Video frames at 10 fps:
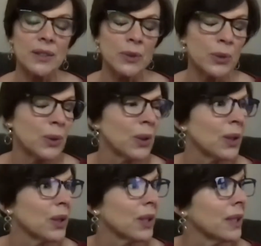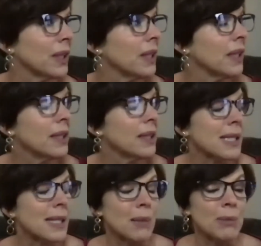Or in the
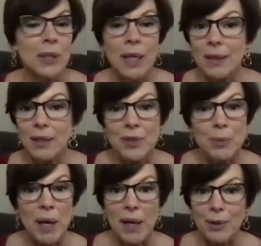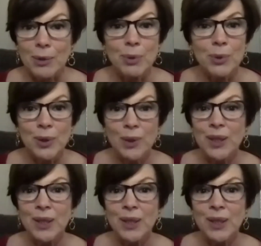summer, I love to paddleboard.